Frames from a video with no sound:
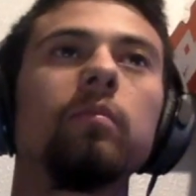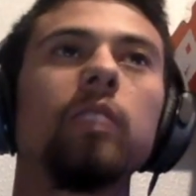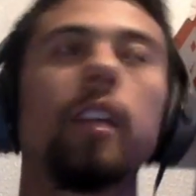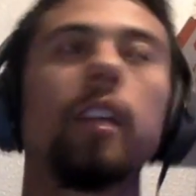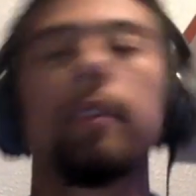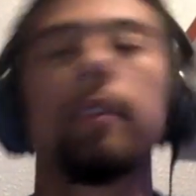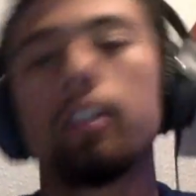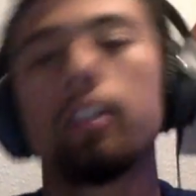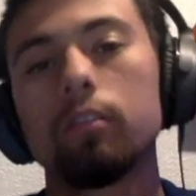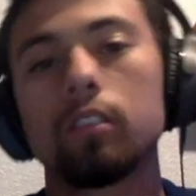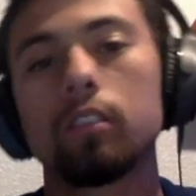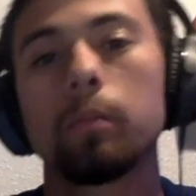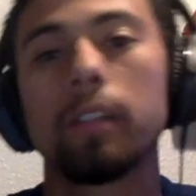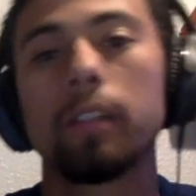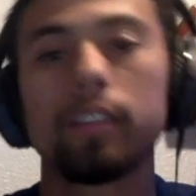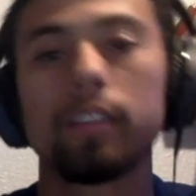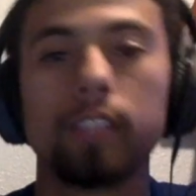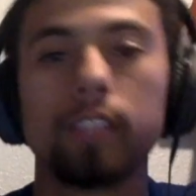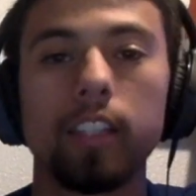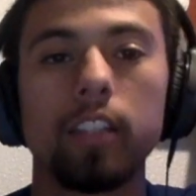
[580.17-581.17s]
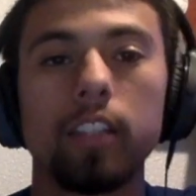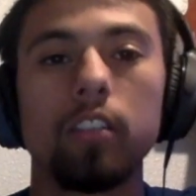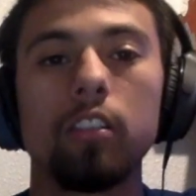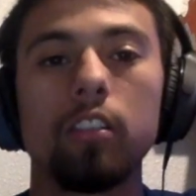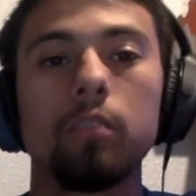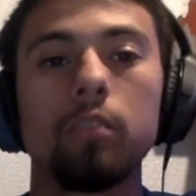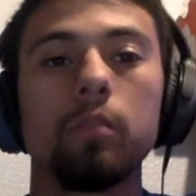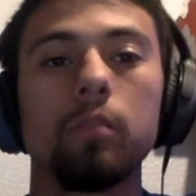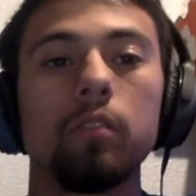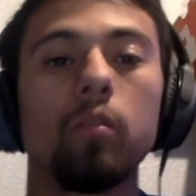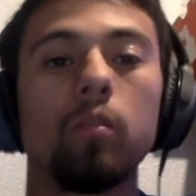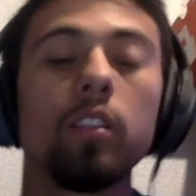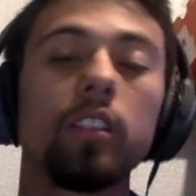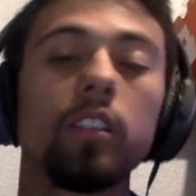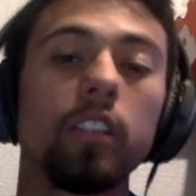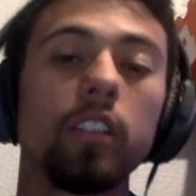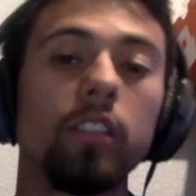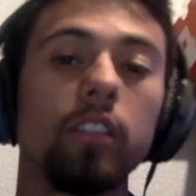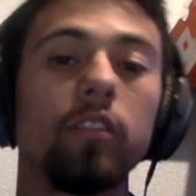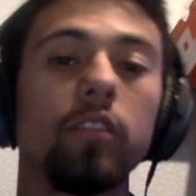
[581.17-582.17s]
I'm not the best at it, you know, but one
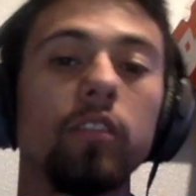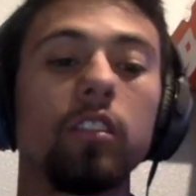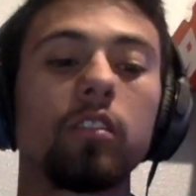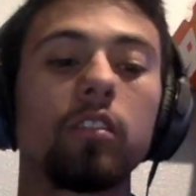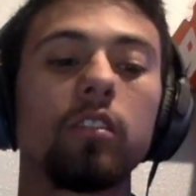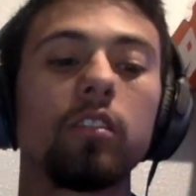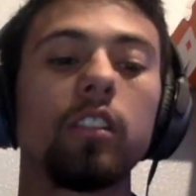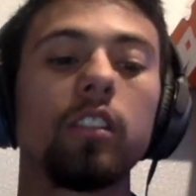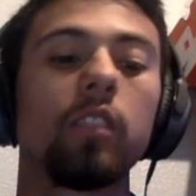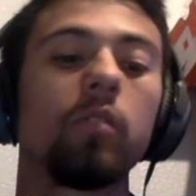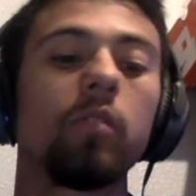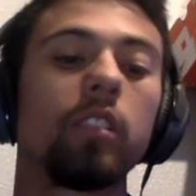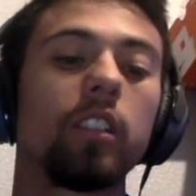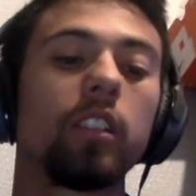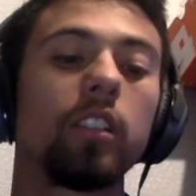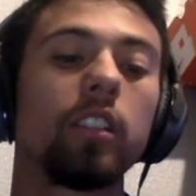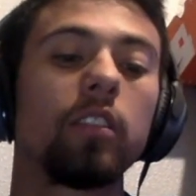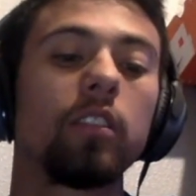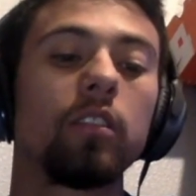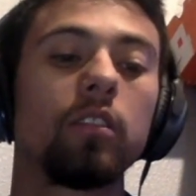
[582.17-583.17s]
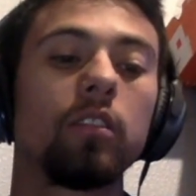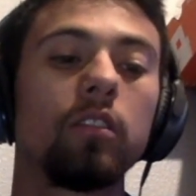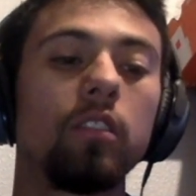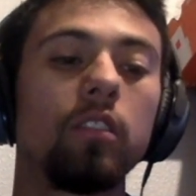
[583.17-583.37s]
day, eventually, I want to get through.